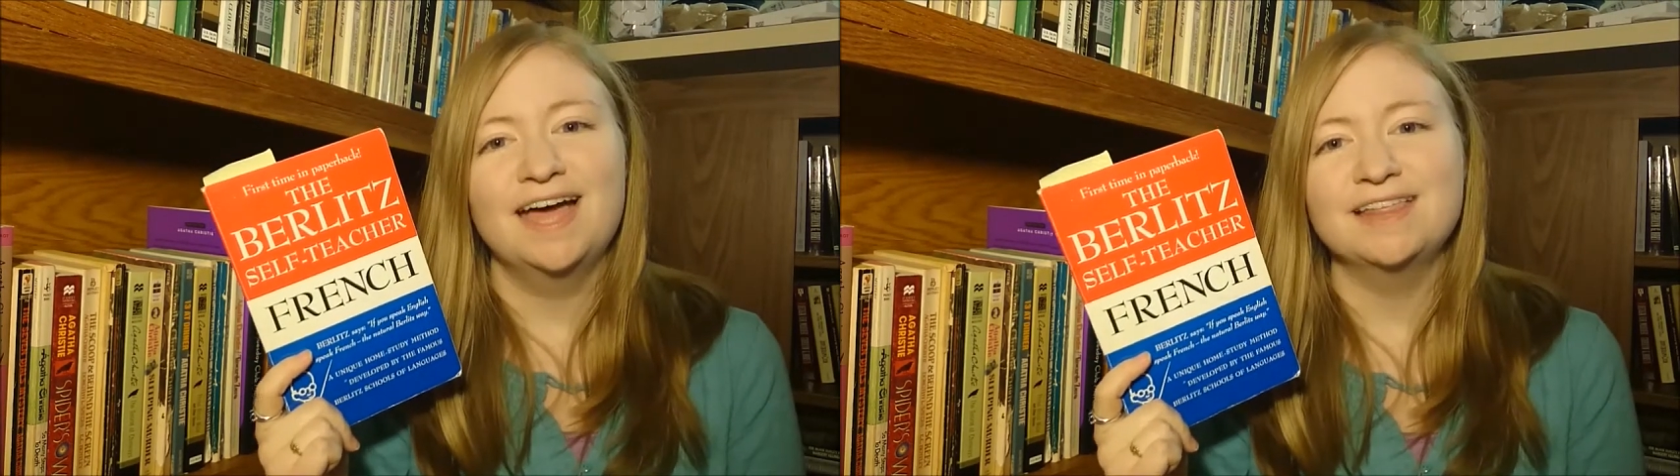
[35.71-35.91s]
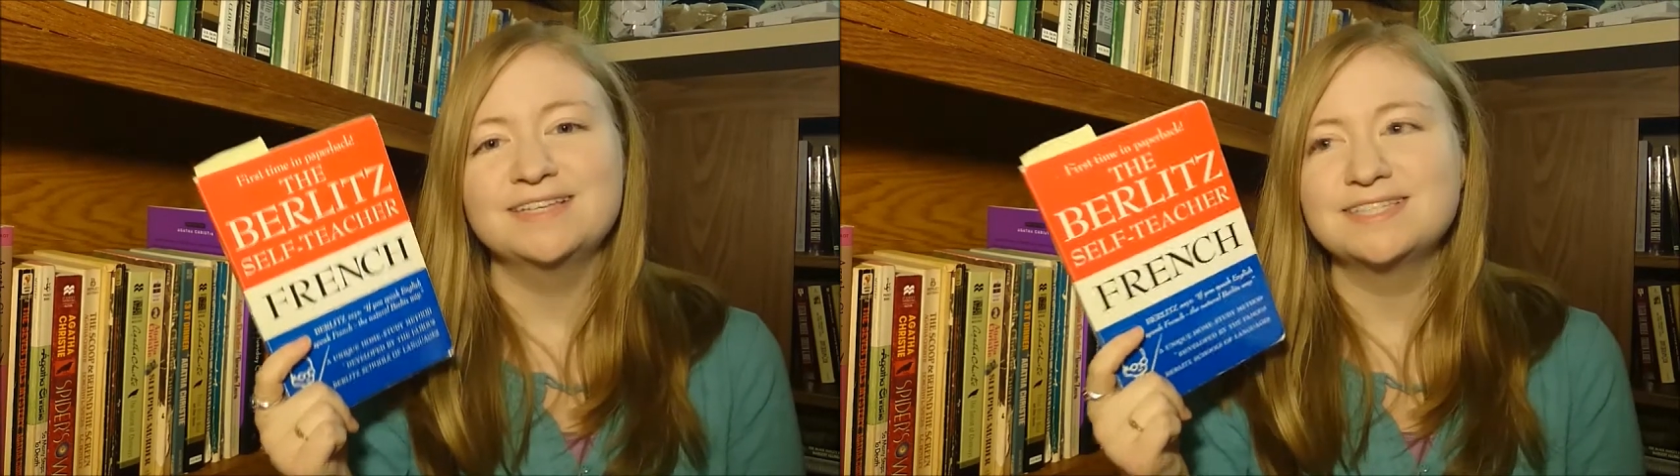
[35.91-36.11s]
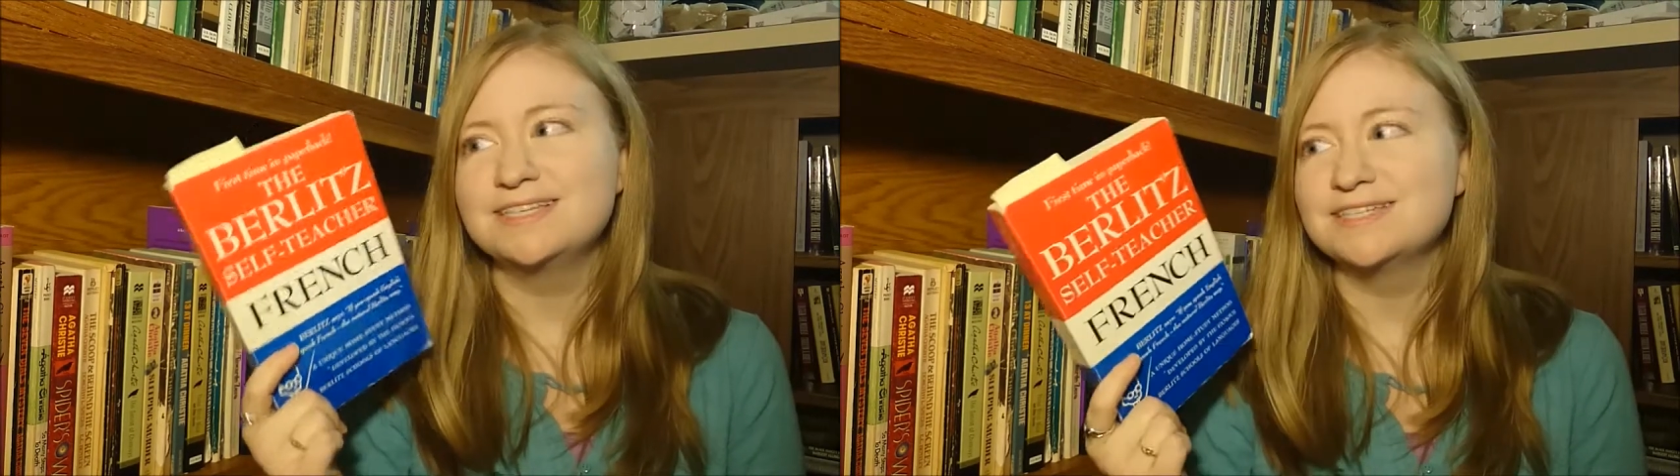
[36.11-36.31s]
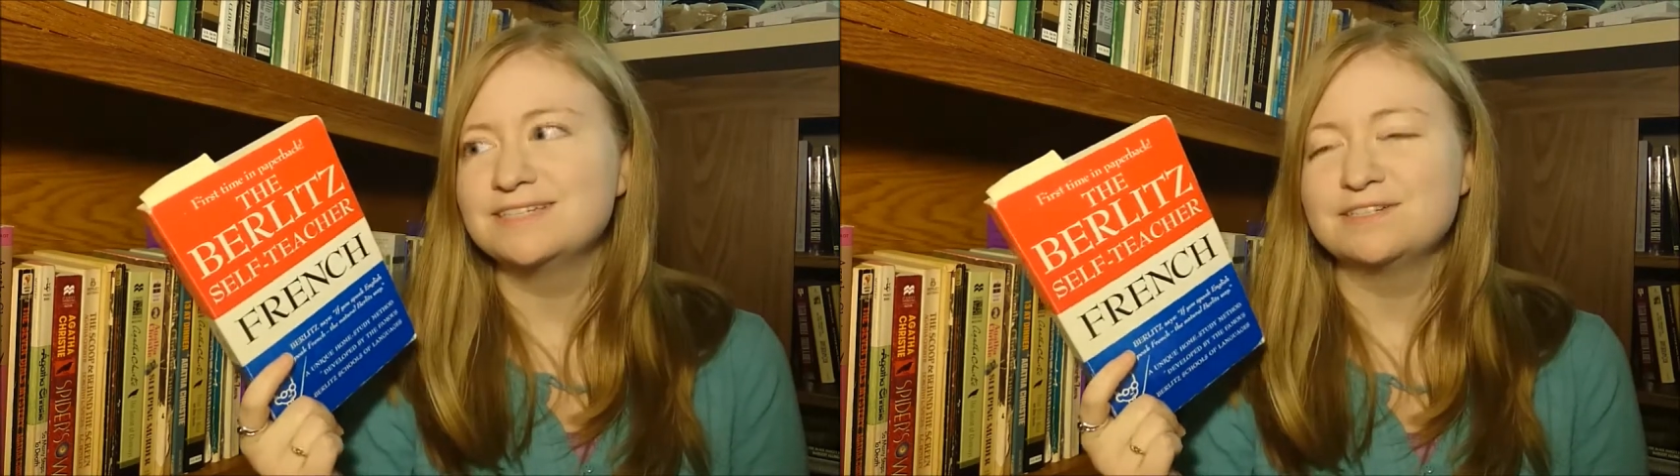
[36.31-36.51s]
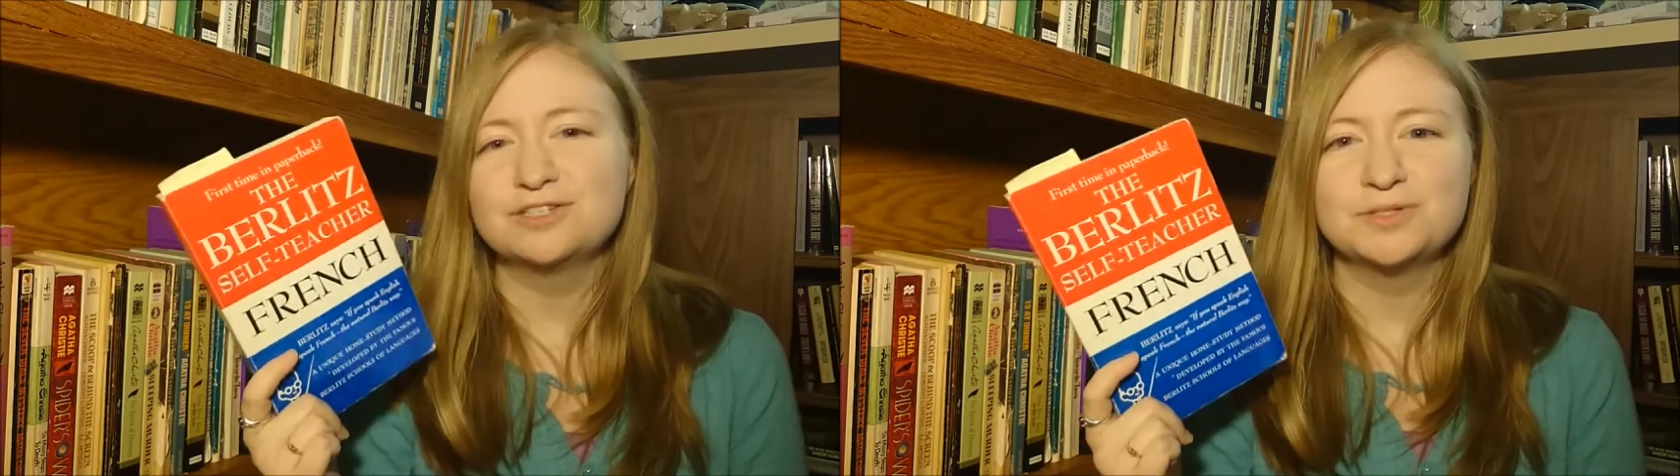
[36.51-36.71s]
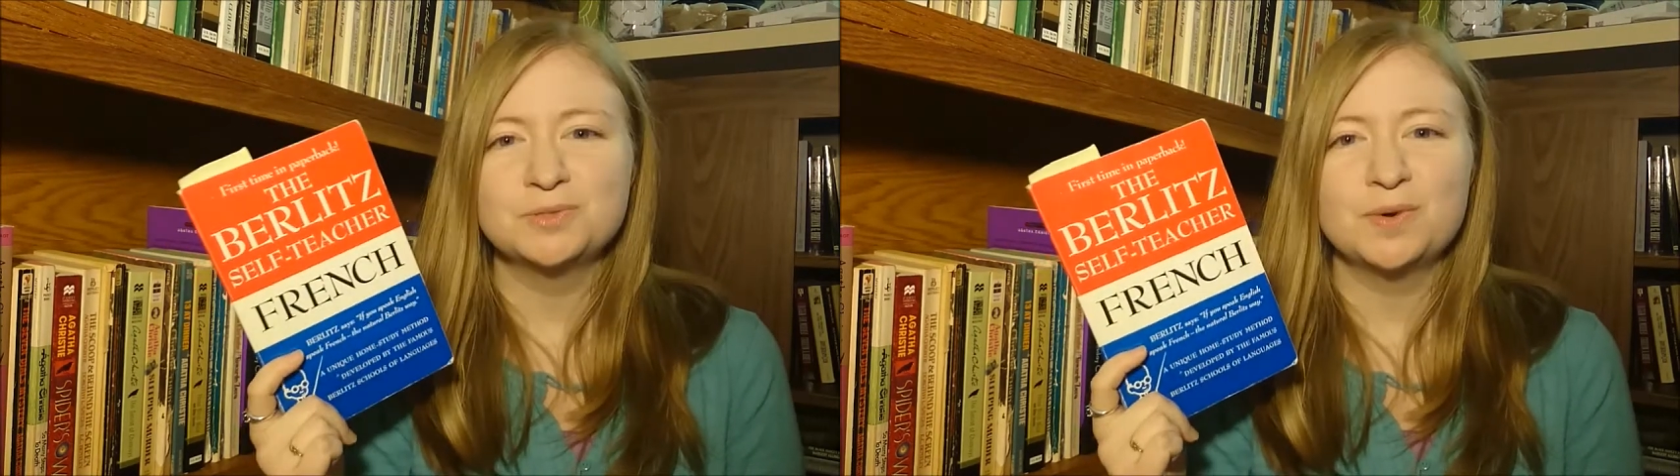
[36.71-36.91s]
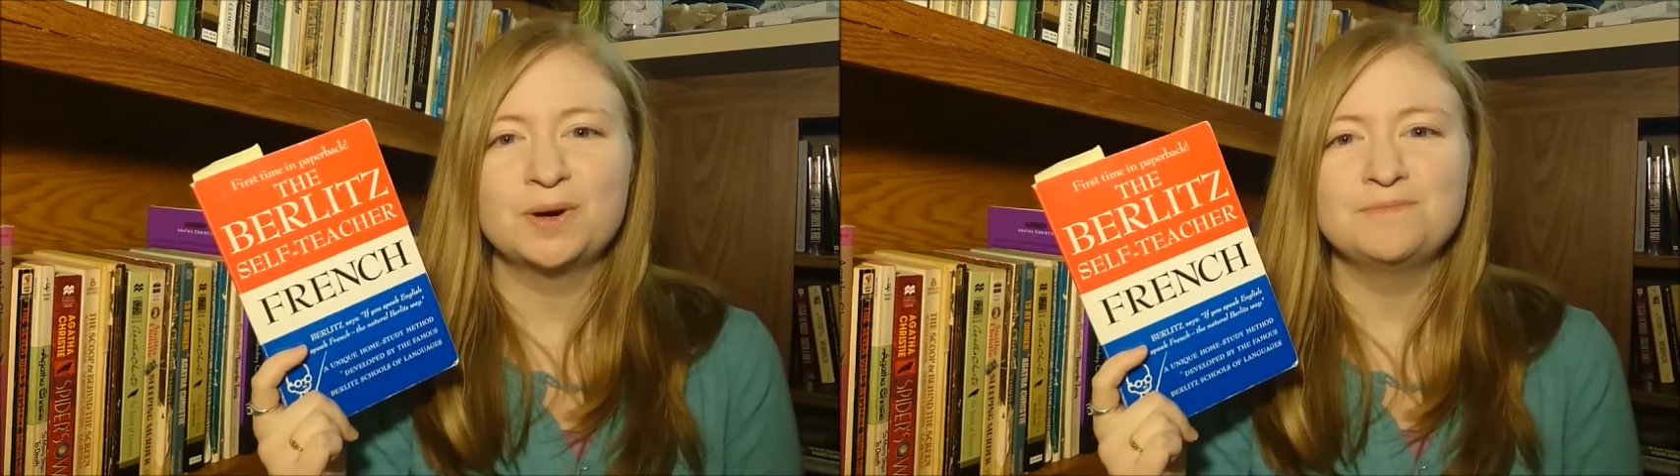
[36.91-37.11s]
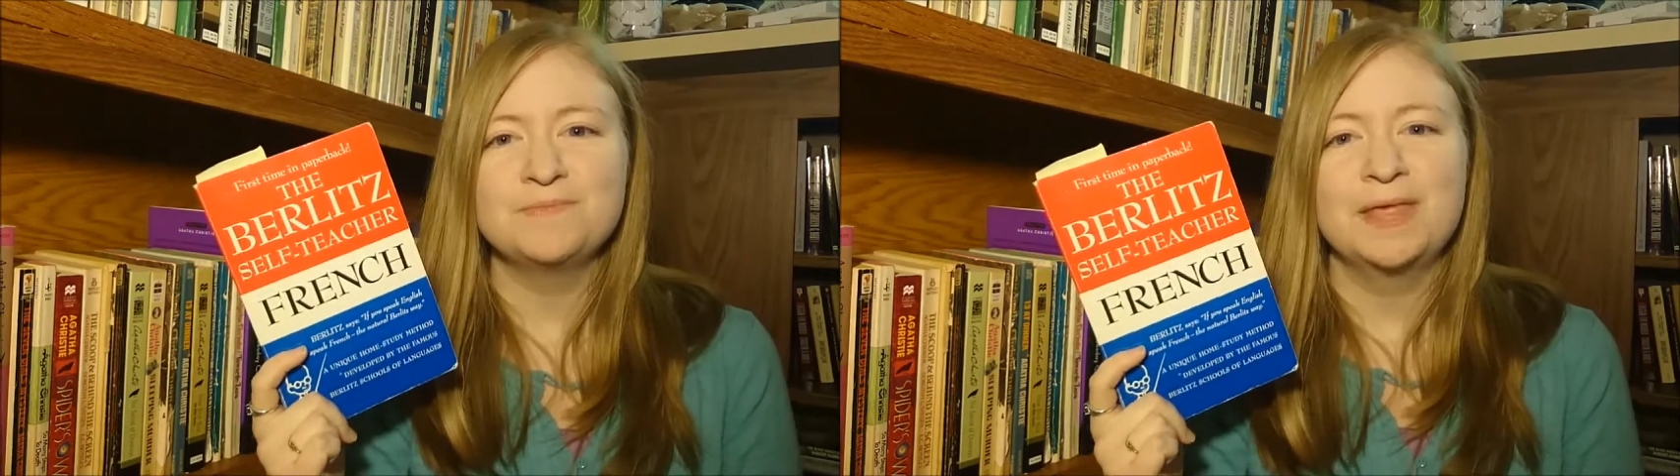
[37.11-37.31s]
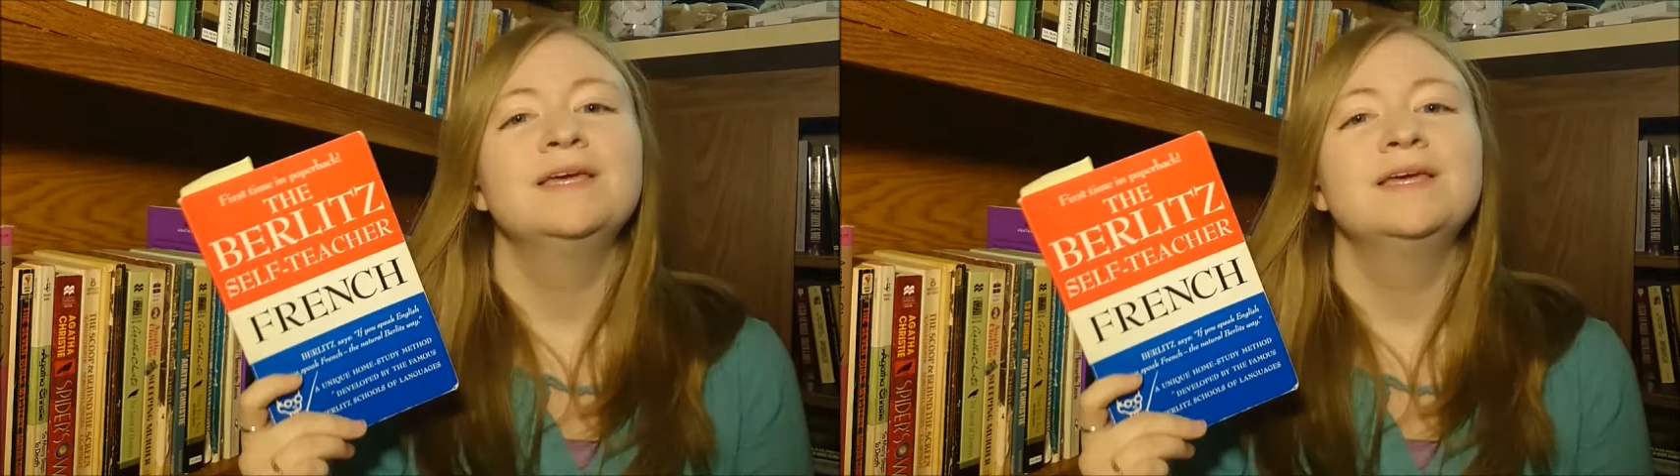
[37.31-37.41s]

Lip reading: At least these editions were.